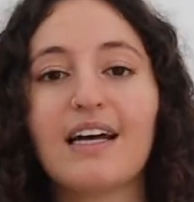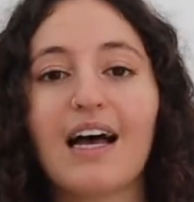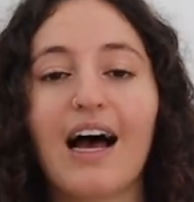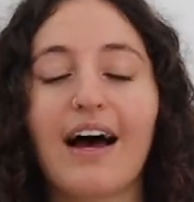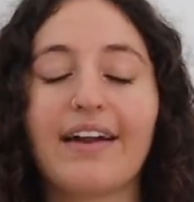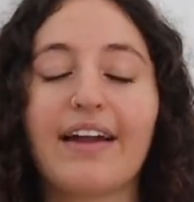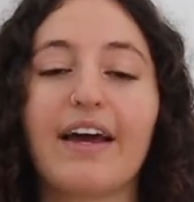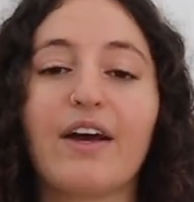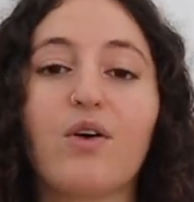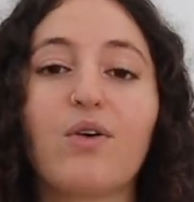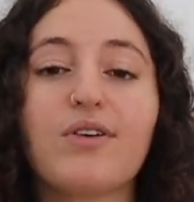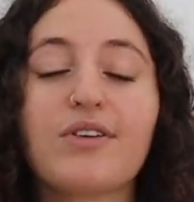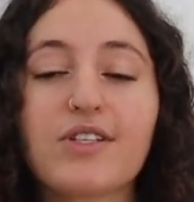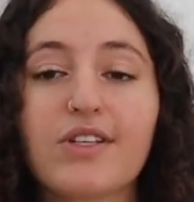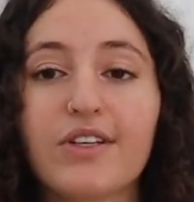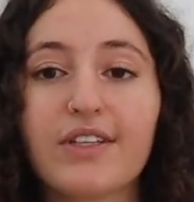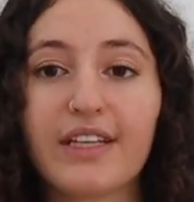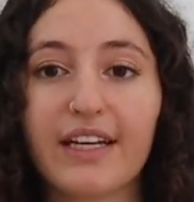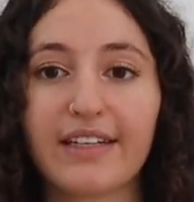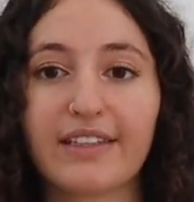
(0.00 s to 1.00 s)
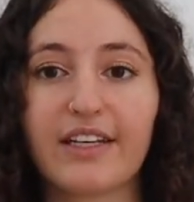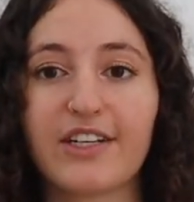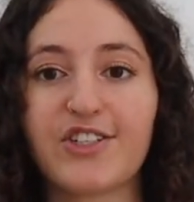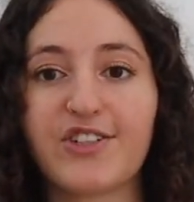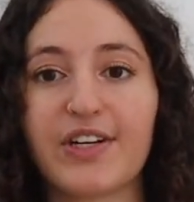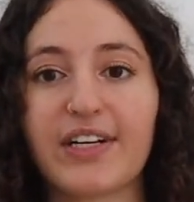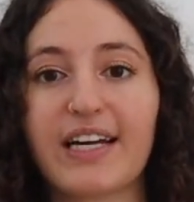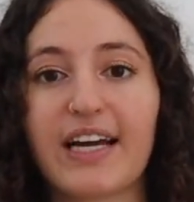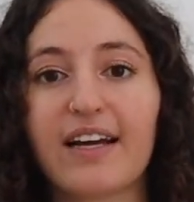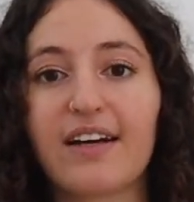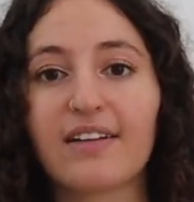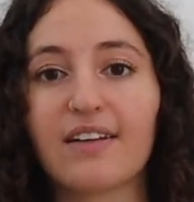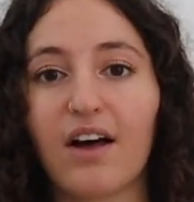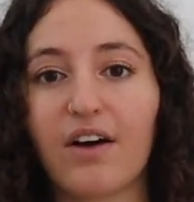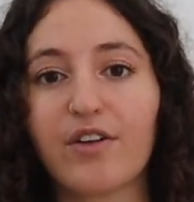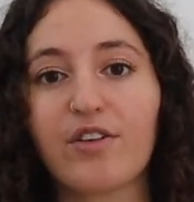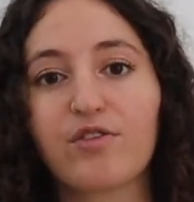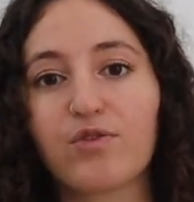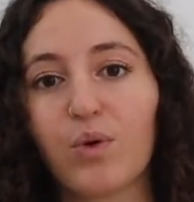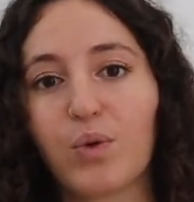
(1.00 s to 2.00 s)
And I also think that drinking a
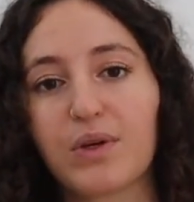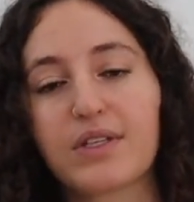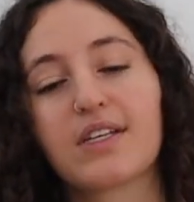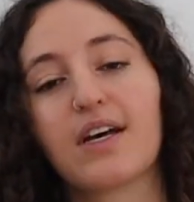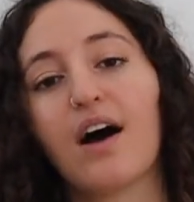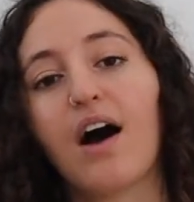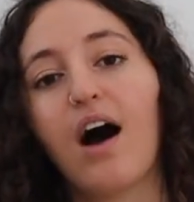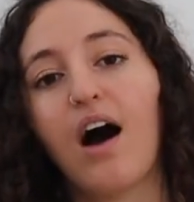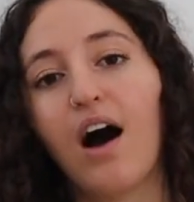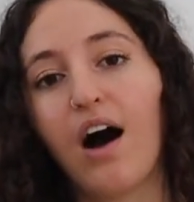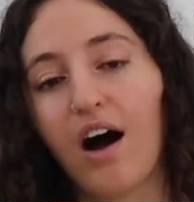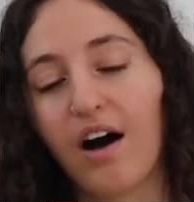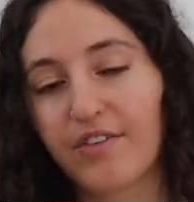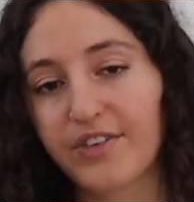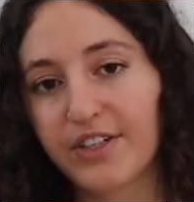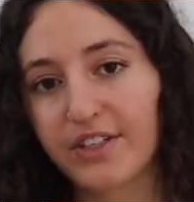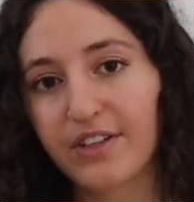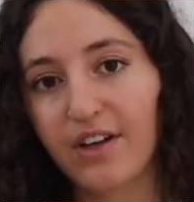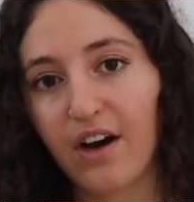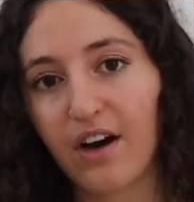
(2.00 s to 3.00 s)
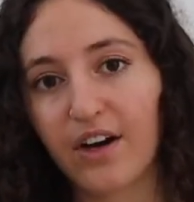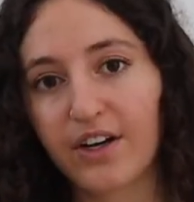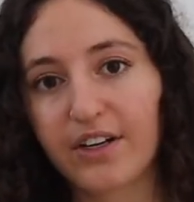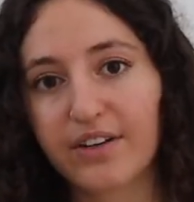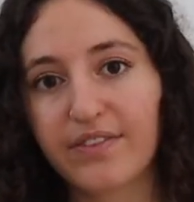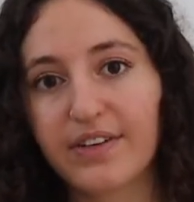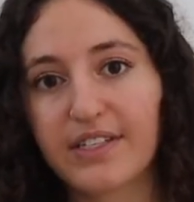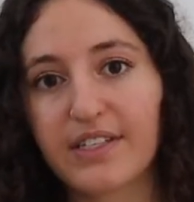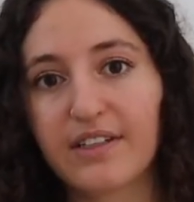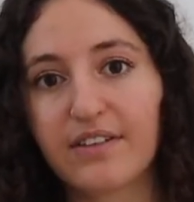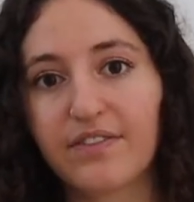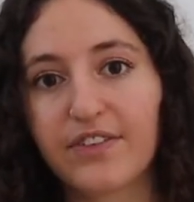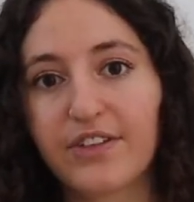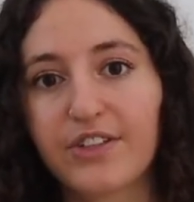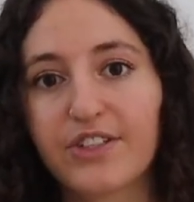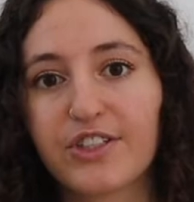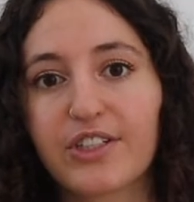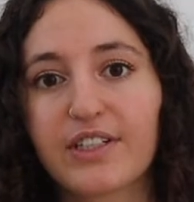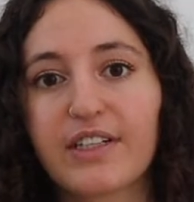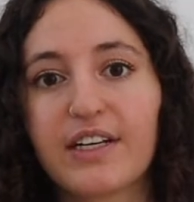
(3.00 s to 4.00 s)
lot of water after the Ocrevus
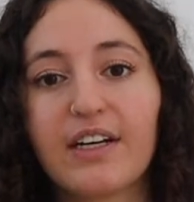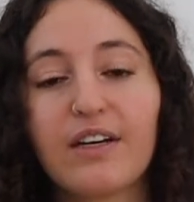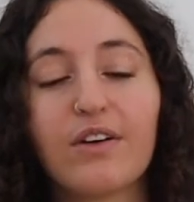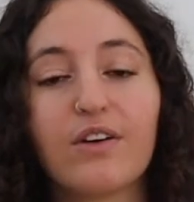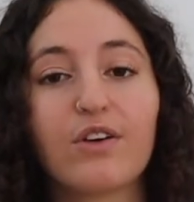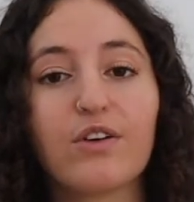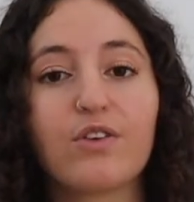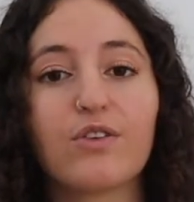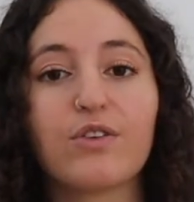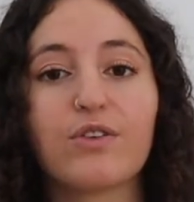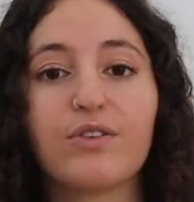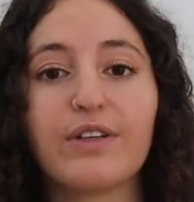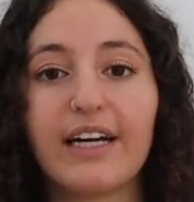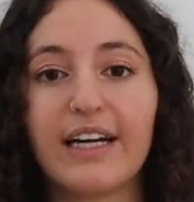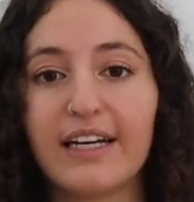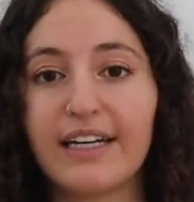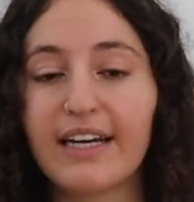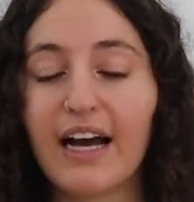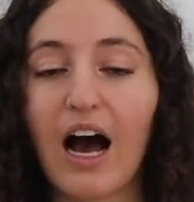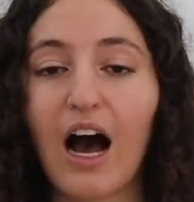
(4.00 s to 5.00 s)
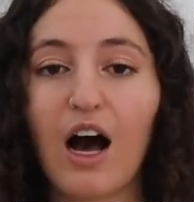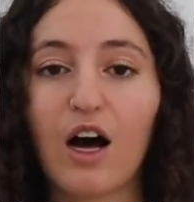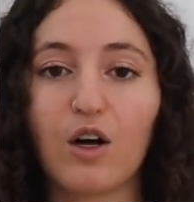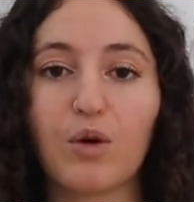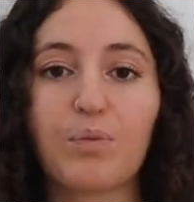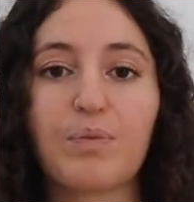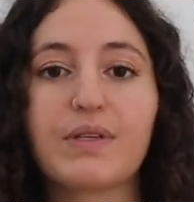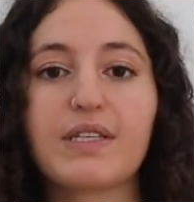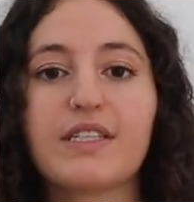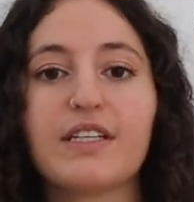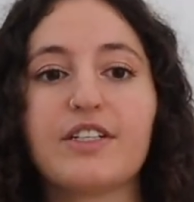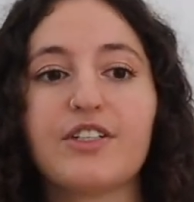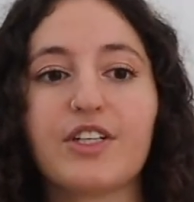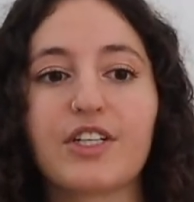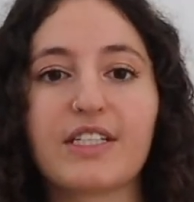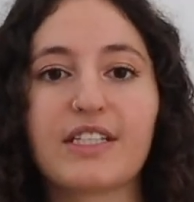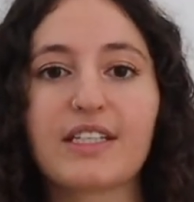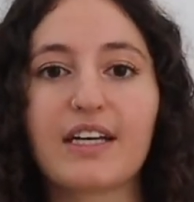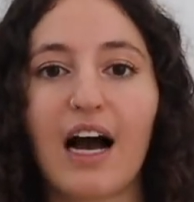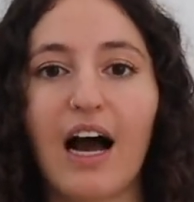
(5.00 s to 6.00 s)
infusion really helps
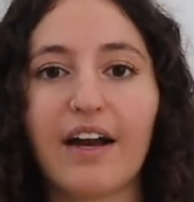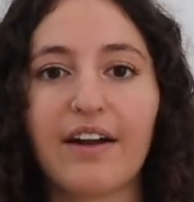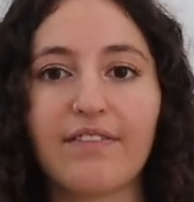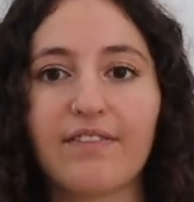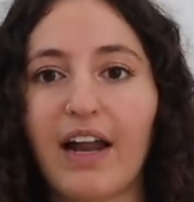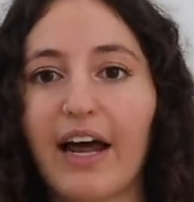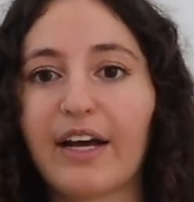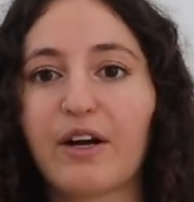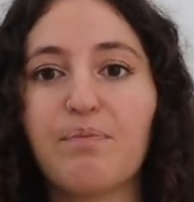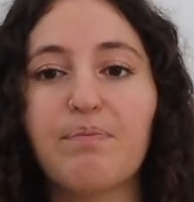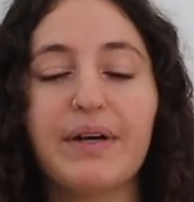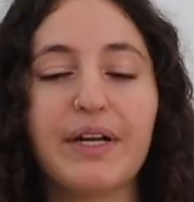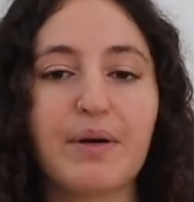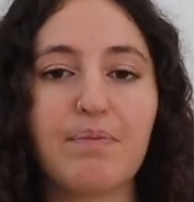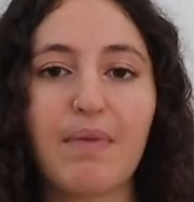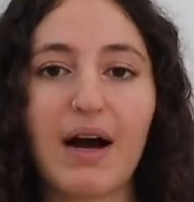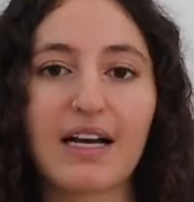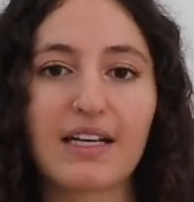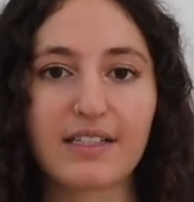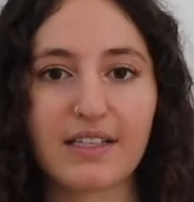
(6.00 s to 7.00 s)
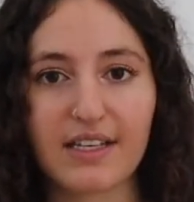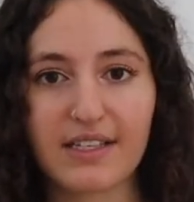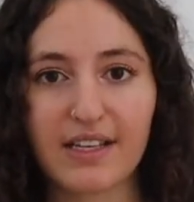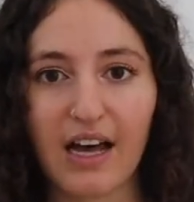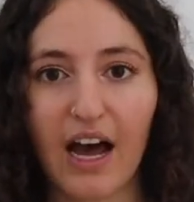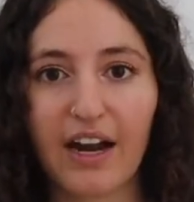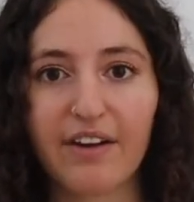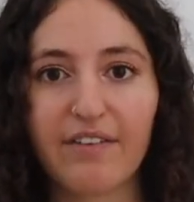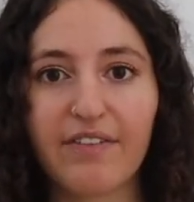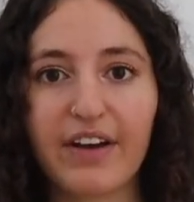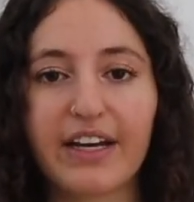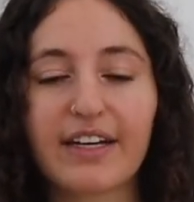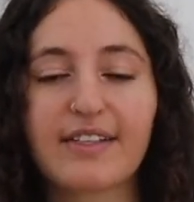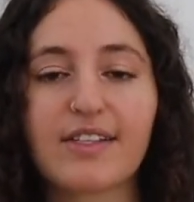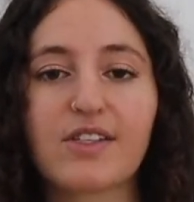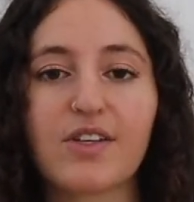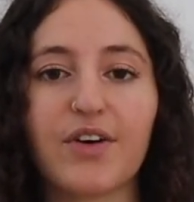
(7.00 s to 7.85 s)
just kind of like minimize the side effects.